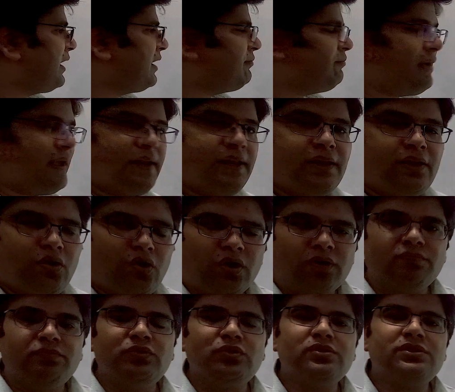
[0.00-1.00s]
by many
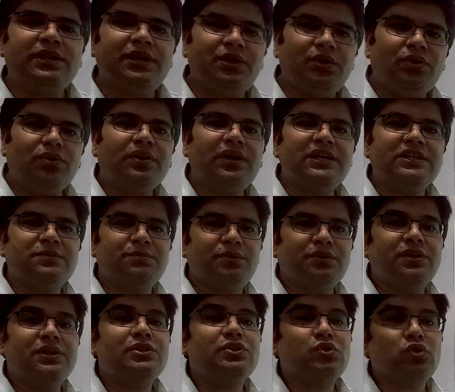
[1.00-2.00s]
hormones and
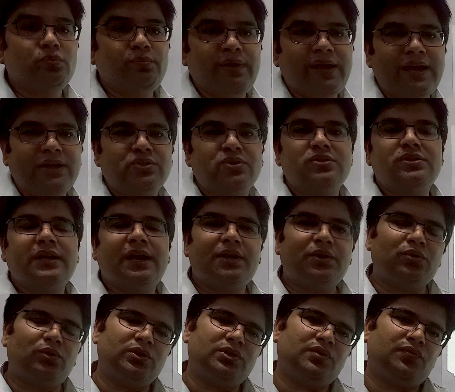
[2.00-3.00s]
neurotransmitters to be
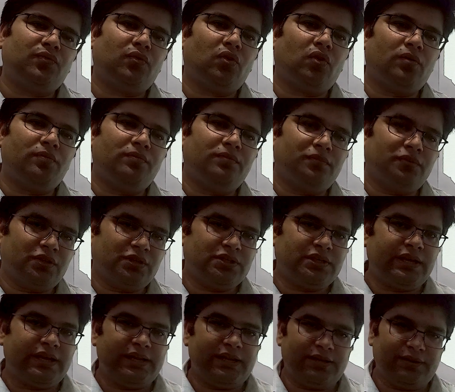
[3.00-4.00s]
exocytosed from the
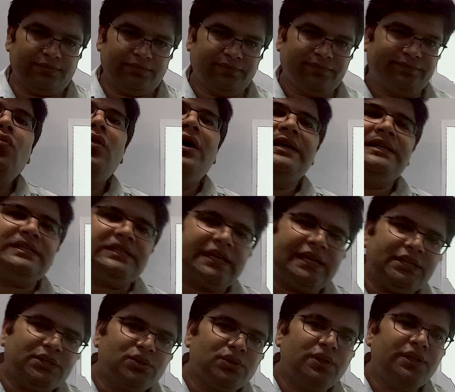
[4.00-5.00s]
cell. Once
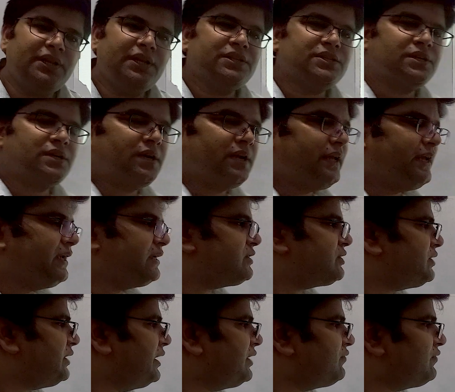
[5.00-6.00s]
insulin is
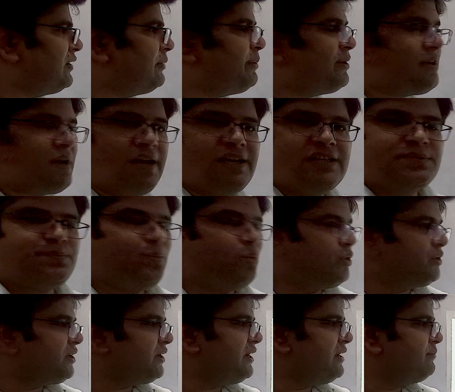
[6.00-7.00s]
released, it will be
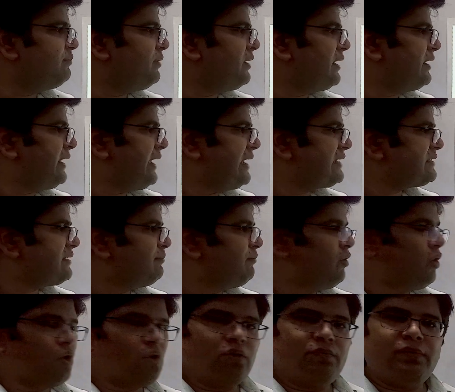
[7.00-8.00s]
transported in blood as a
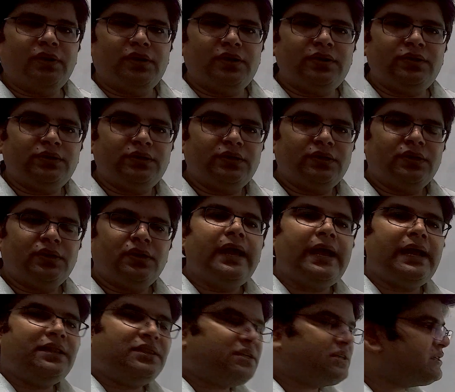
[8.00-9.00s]
monomer,
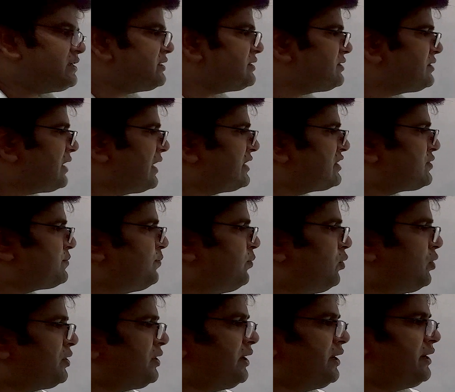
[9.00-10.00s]
and this is
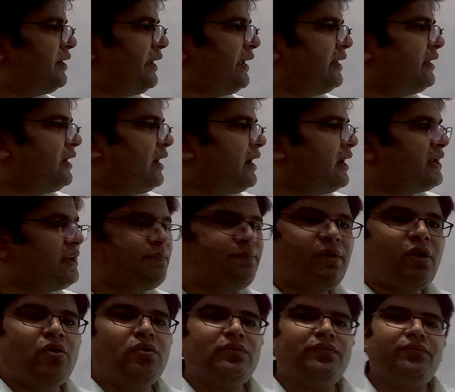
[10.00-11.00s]
transported in
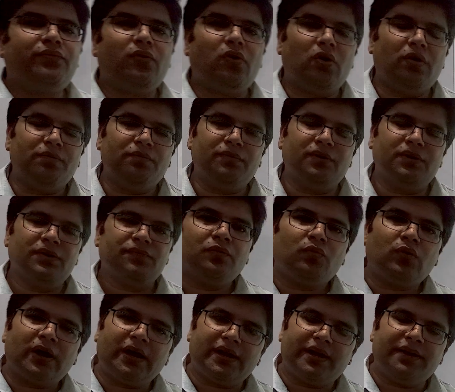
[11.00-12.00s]
unbound form.
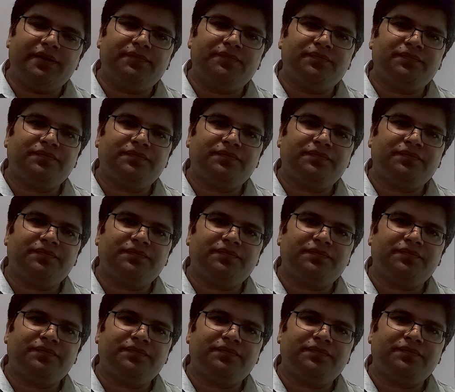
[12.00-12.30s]
Why?